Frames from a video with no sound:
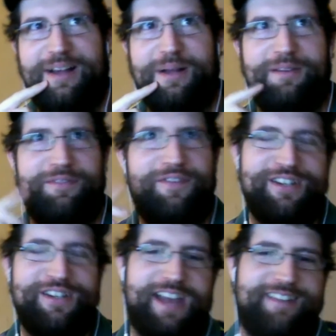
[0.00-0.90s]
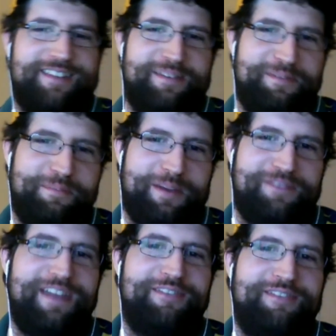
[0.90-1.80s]
Fred Jackson, my
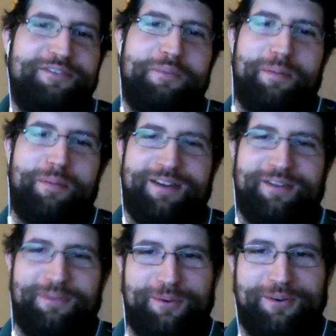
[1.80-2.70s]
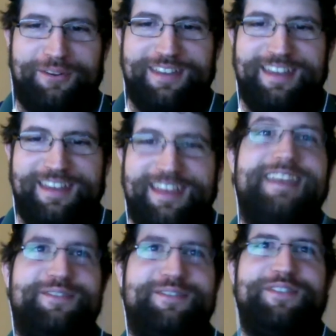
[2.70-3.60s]
favorite football player in the world,
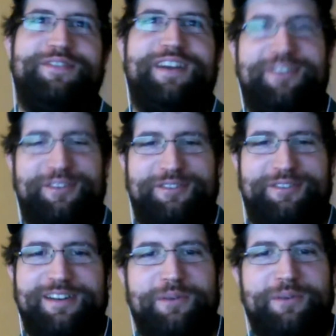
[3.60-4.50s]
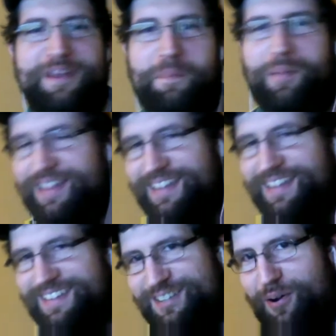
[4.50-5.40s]
is 5,500. Would
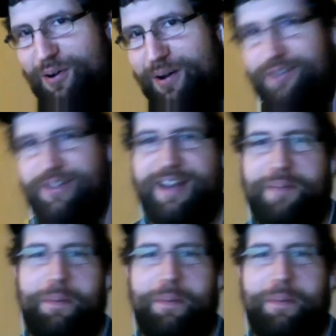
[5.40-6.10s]
completely zero out our lineup,